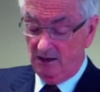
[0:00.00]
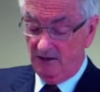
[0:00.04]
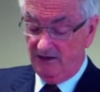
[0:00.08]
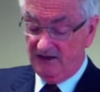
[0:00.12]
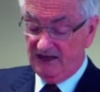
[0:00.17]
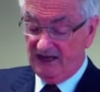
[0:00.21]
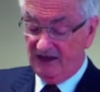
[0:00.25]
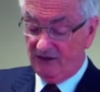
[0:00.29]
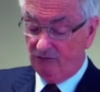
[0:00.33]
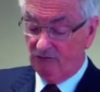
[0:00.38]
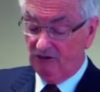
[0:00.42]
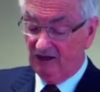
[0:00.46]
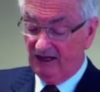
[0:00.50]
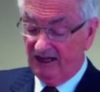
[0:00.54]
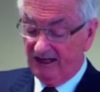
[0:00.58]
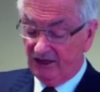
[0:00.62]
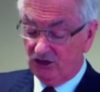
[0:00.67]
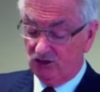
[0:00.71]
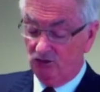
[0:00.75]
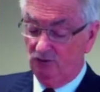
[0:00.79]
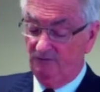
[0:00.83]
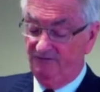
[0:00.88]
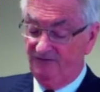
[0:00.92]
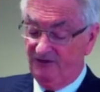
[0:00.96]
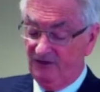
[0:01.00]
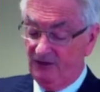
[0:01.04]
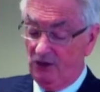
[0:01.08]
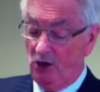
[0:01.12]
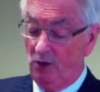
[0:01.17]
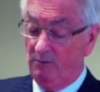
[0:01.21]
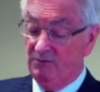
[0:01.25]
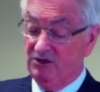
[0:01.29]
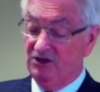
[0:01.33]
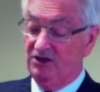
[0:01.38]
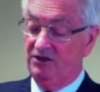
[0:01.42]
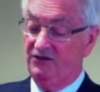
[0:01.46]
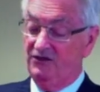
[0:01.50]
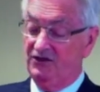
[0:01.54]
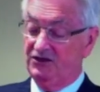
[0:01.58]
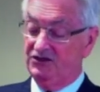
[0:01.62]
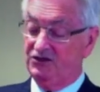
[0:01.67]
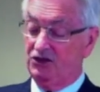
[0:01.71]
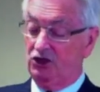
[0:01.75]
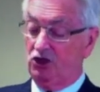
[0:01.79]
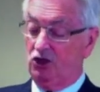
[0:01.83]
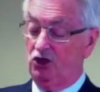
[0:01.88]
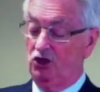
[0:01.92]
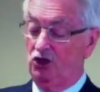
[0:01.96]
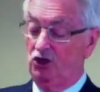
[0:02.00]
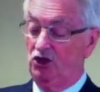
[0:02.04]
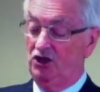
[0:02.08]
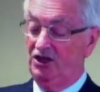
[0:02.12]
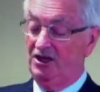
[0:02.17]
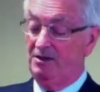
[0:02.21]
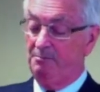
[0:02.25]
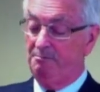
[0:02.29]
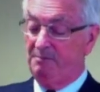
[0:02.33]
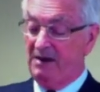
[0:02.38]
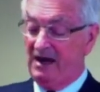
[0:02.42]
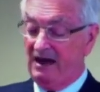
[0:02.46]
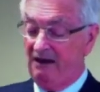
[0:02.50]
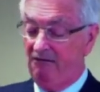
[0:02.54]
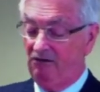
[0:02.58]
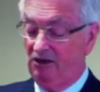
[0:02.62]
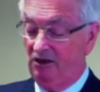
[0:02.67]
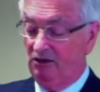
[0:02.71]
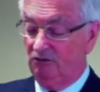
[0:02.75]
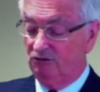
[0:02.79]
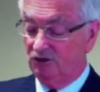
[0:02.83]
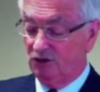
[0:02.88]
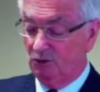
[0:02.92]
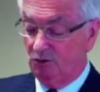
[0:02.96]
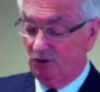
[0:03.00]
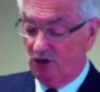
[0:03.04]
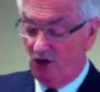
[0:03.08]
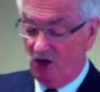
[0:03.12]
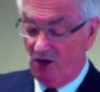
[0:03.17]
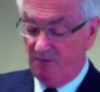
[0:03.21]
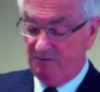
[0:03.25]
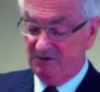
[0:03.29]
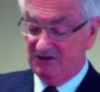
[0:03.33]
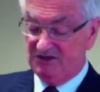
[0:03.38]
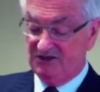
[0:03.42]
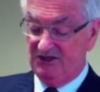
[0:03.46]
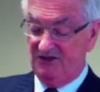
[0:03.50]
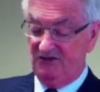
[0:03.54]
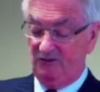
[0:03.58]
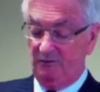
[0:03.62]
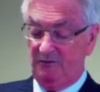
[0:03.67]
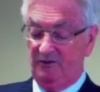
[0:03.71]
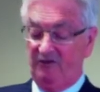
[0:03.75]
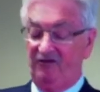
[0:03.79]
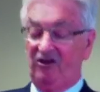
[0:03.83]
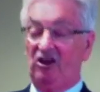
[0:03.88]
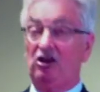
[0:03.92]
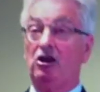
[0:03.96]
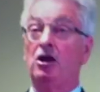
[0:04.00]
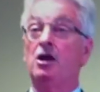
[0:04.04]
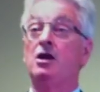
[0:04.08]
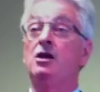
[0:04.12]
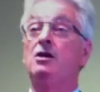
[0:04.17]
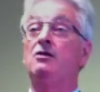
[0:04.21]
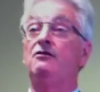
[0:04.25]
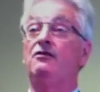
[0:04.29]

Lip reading: The other electoral phenomenon that has occurred in parallel to what I perceive to be